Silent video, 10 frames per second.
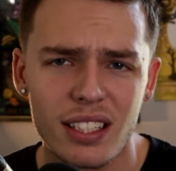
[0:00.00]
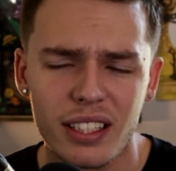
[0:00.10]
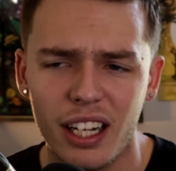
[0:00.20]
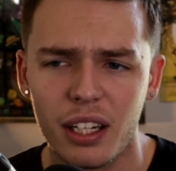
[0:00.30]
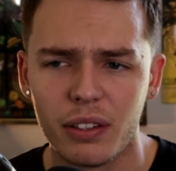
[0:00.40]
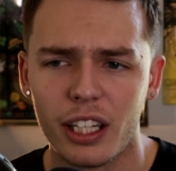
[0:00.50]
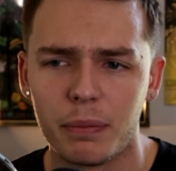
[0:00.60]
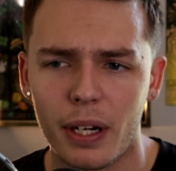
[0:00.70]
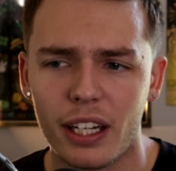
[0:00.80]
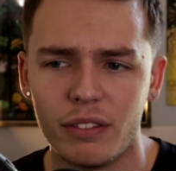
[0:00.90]
is kind of like
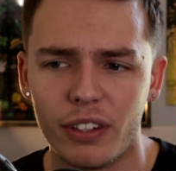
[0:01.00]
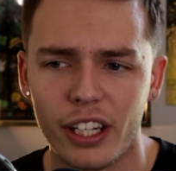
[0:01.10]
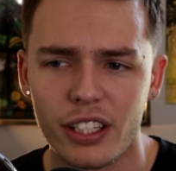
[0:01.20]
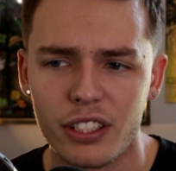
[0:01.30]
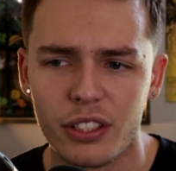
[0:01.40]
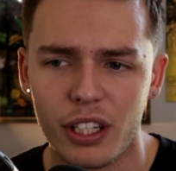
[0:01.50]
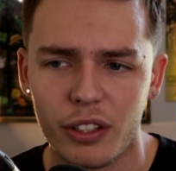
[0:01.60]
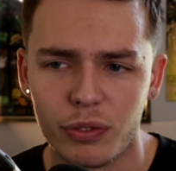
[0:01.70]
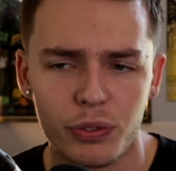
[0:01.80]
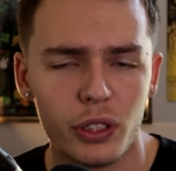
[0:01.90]
my advice
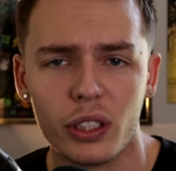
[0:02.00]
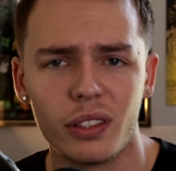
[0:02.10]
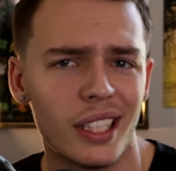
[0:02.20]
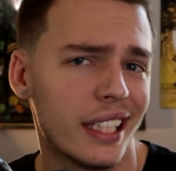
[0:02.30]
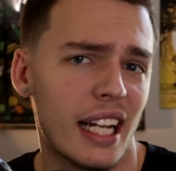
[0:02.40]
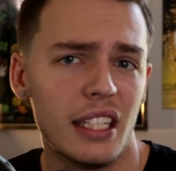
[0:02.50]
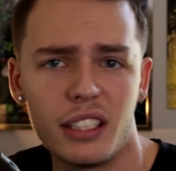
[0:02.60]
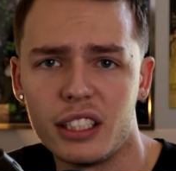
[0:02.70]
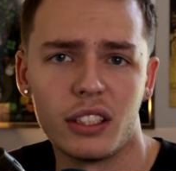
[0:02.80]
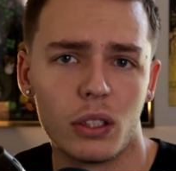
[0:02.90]
if you're like
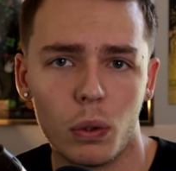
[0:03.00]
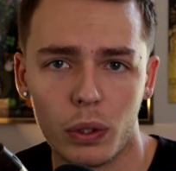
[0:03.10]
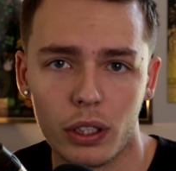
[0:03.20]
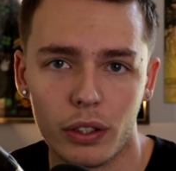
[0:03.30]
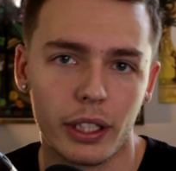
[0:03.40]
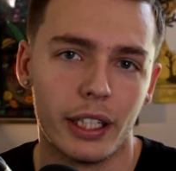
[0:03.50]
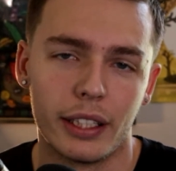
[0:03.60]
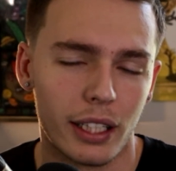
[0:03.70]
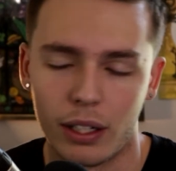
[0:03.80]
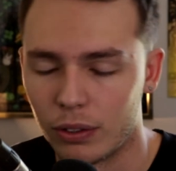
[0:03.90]
18 or older, okay?
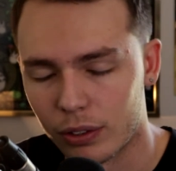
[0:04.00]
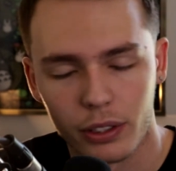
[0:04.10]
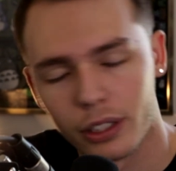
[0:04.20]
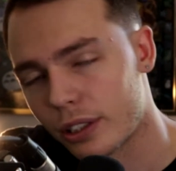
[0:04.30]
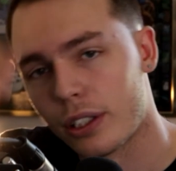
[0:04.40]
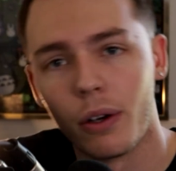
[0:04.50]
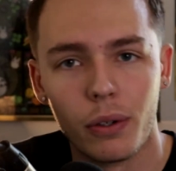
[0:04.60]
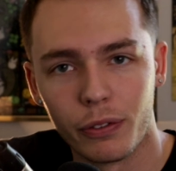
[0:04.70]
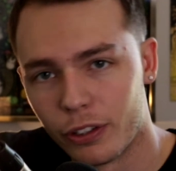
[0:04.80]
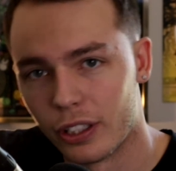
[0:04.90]
And then I'll
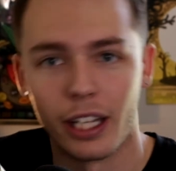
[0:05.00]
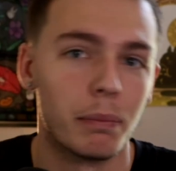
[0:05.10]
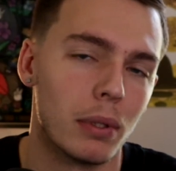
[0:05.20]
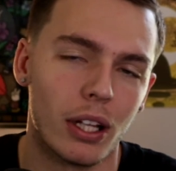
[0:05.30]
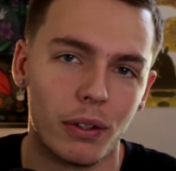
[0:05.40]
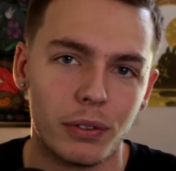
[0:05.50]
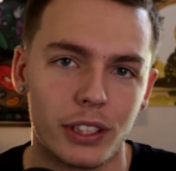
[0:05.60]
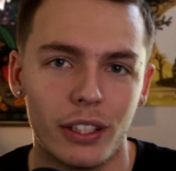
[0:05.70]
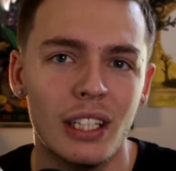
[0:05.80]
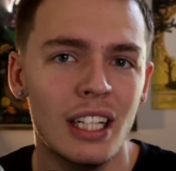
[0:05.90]
go if you're like below.
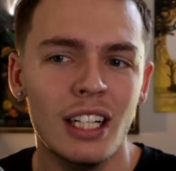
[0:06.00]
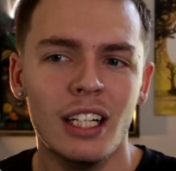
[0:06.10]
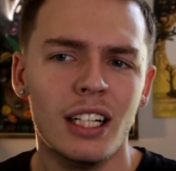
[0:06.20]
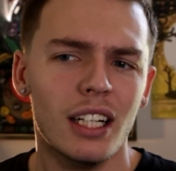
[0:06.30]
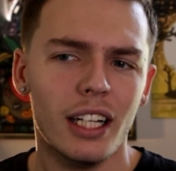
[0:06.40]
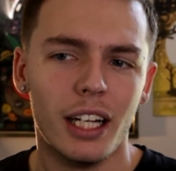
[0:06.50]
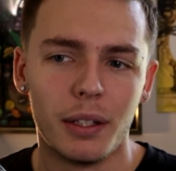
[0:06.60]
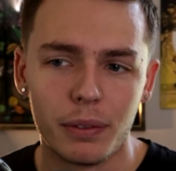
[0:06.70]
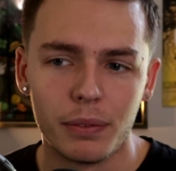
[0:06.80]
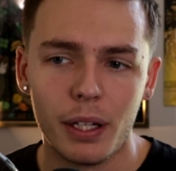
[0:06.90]
So,
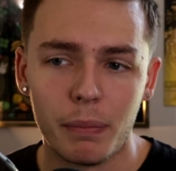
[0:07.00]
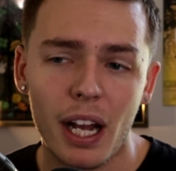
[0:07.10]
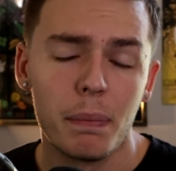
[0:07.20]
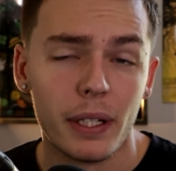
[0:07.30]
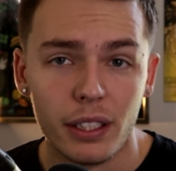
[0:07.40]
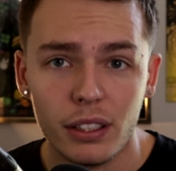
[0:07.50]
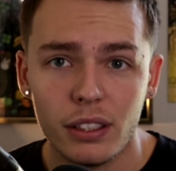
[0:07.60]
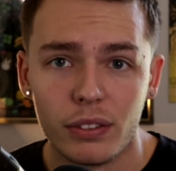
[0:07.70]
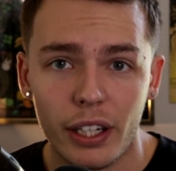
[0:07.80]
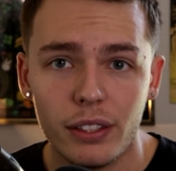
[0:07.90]
in my opinion,
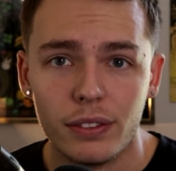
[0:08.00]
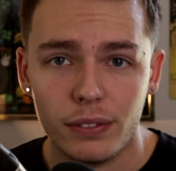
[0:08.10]
right,